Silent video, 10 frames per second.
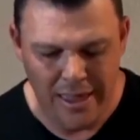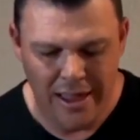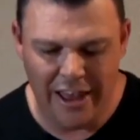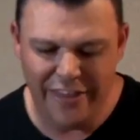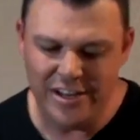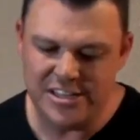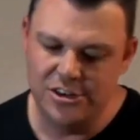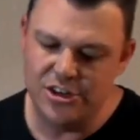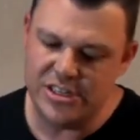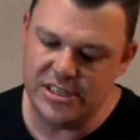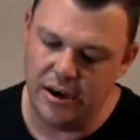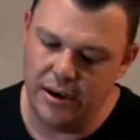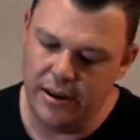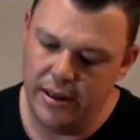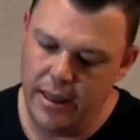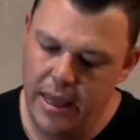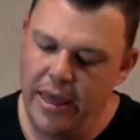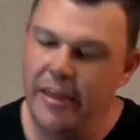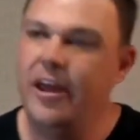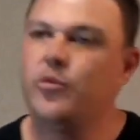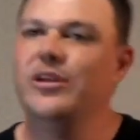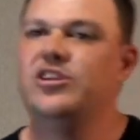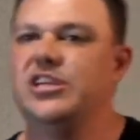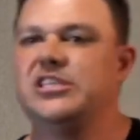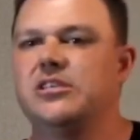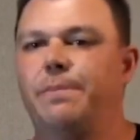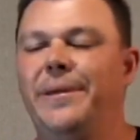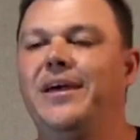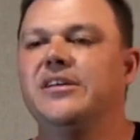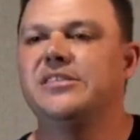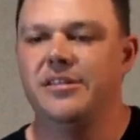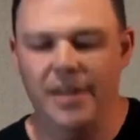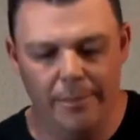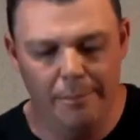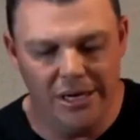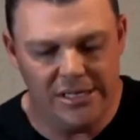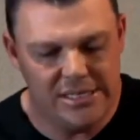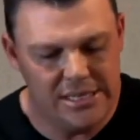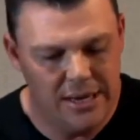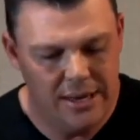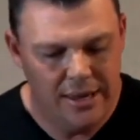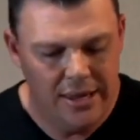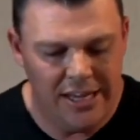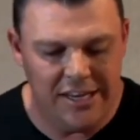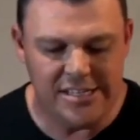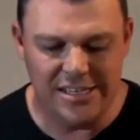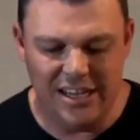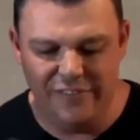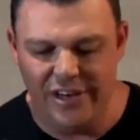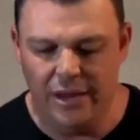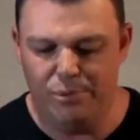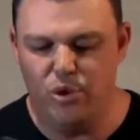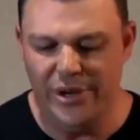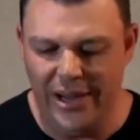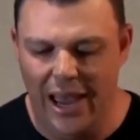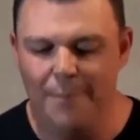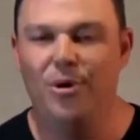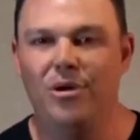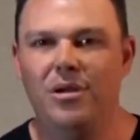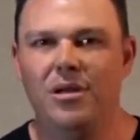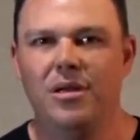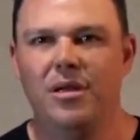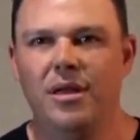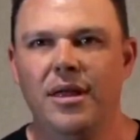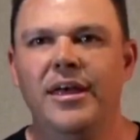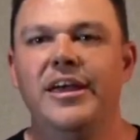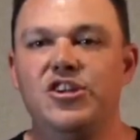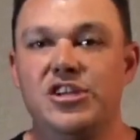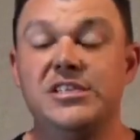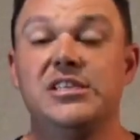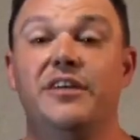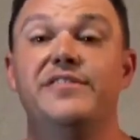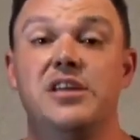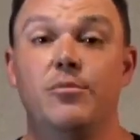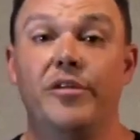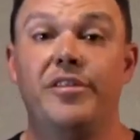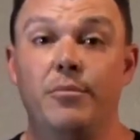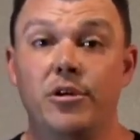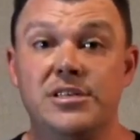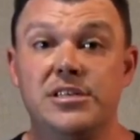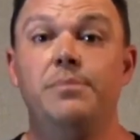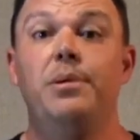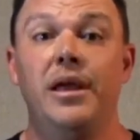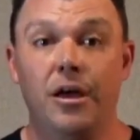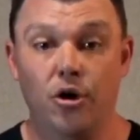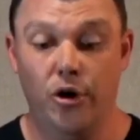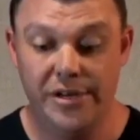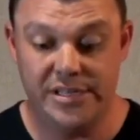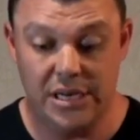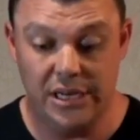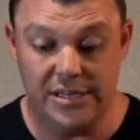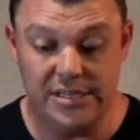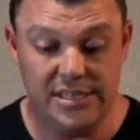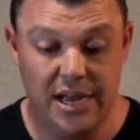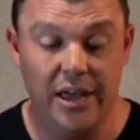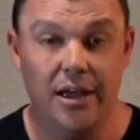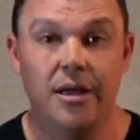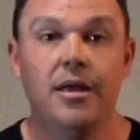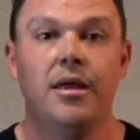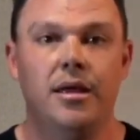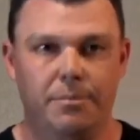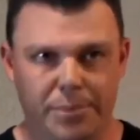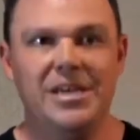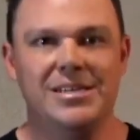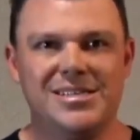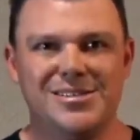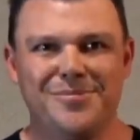I think it's interesting that when Jesus appears in their midst, he doesn't give any preamble. He just gives them what they most deeply and earnestly desire, peace.